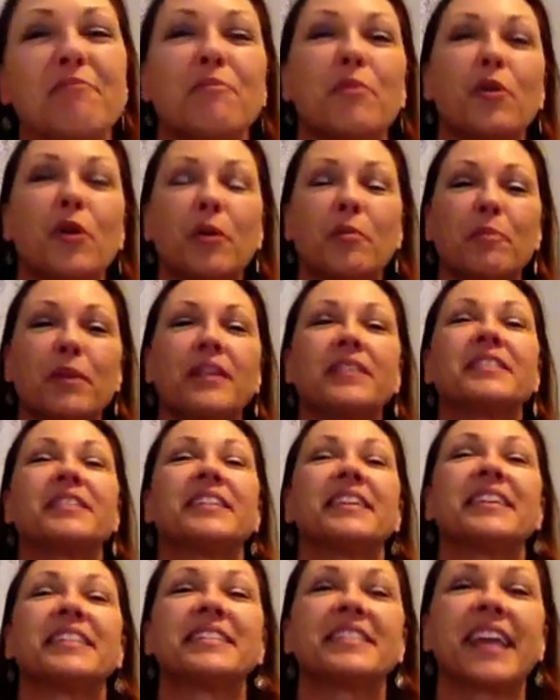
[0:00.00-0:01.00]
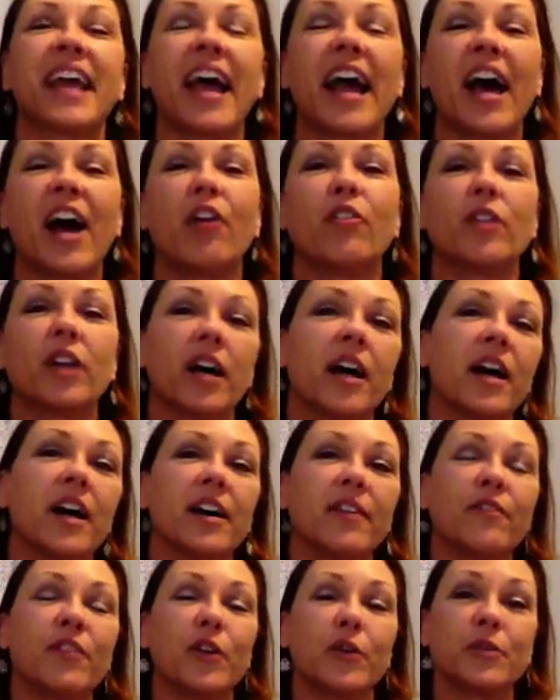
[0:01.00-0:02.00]
more business out
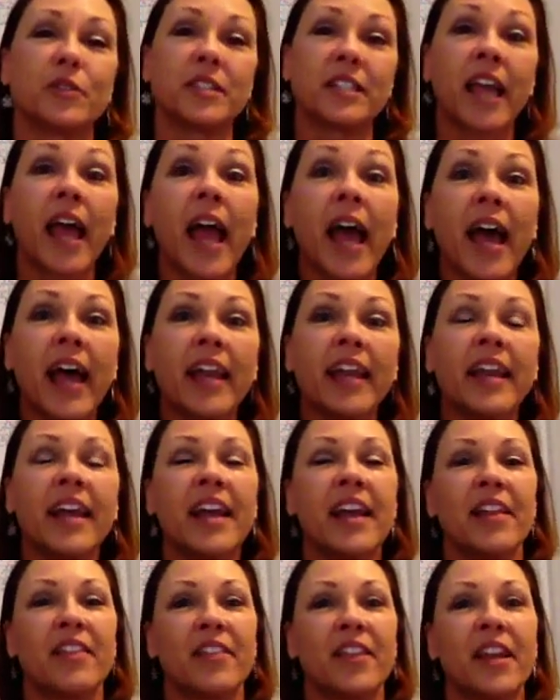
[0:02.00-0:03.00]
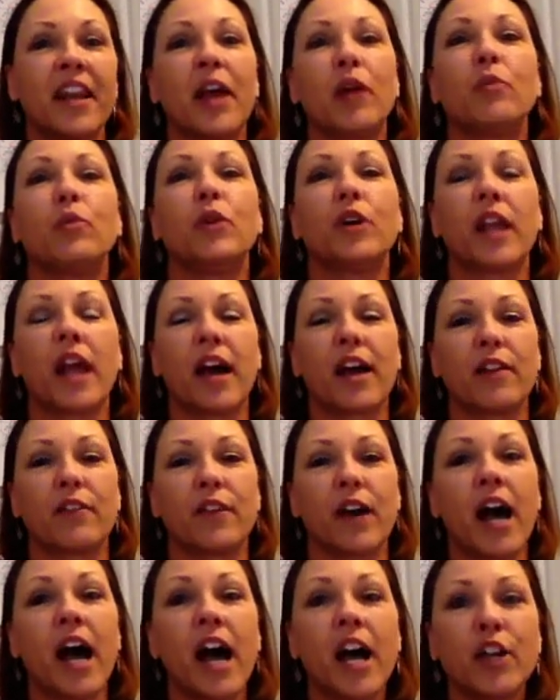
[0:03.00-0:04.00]
of those 10 than I would out of
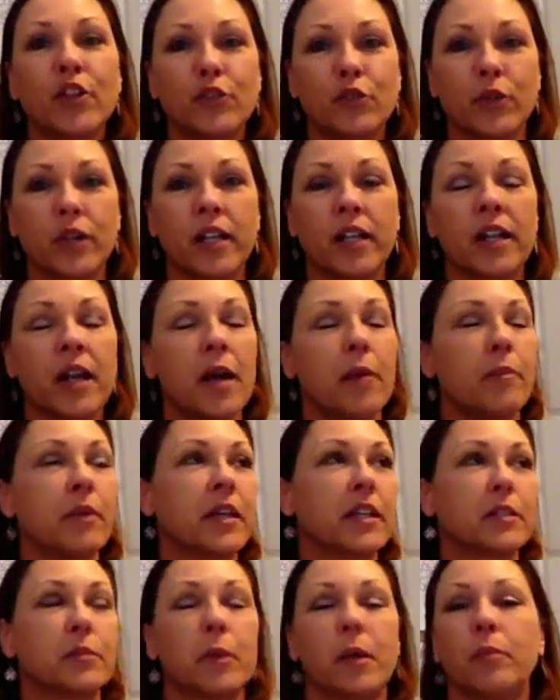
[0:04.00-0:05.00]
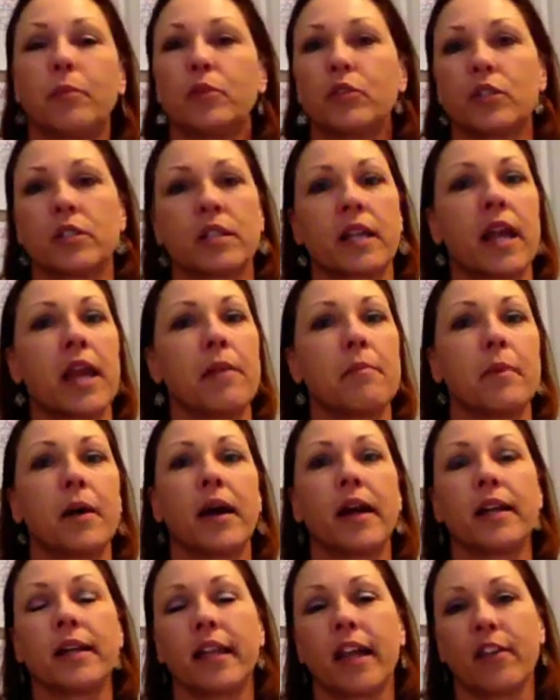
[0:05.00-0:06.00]
100 because people just came
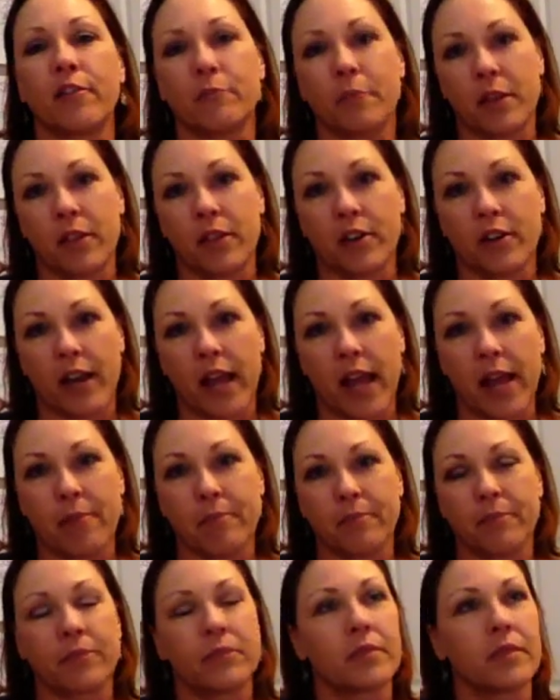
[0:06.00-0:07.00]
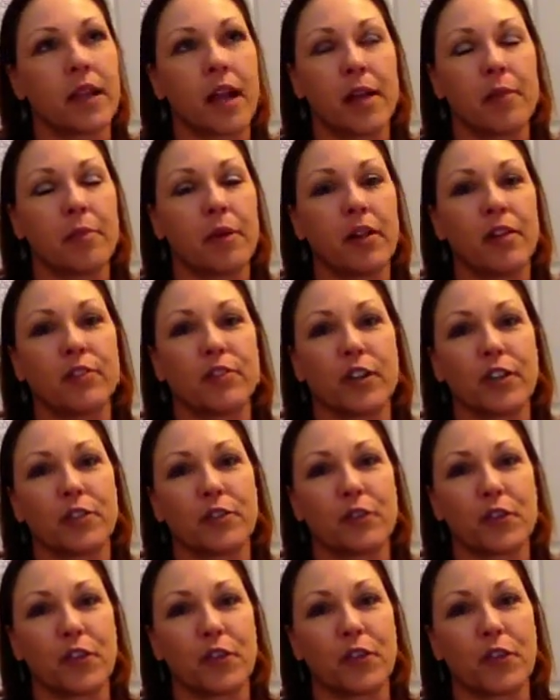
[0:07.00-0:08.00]
by and gave me their name. I apologize
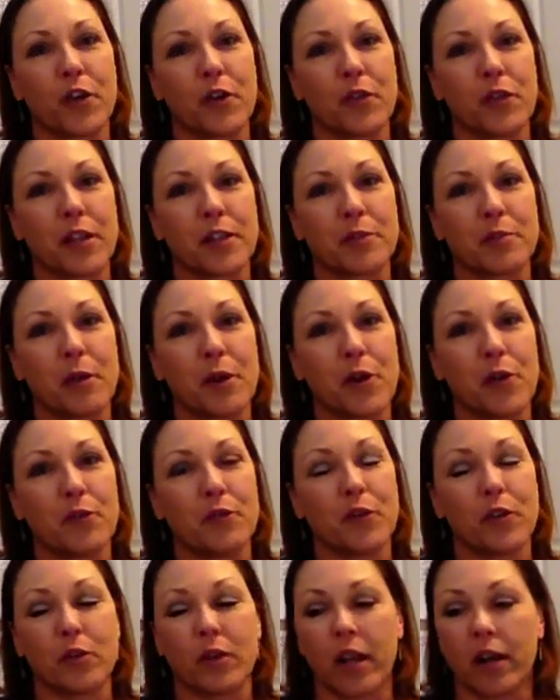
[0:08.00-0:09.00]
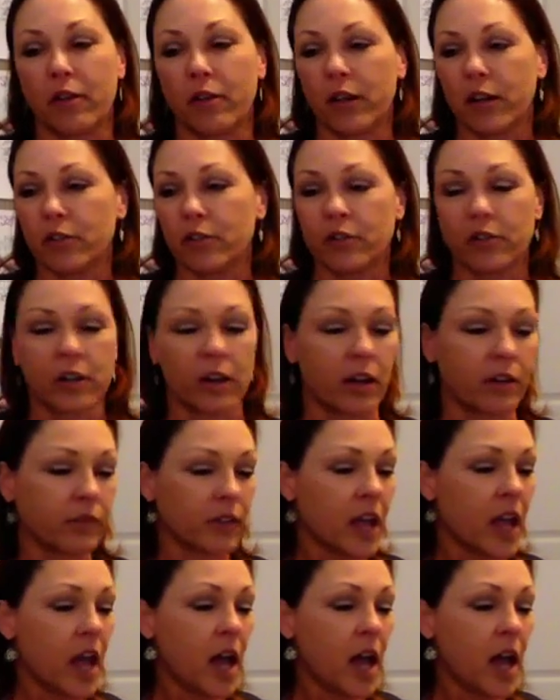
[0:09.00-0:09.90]
for the phone. That's my home phone. I don't know how to turn it off.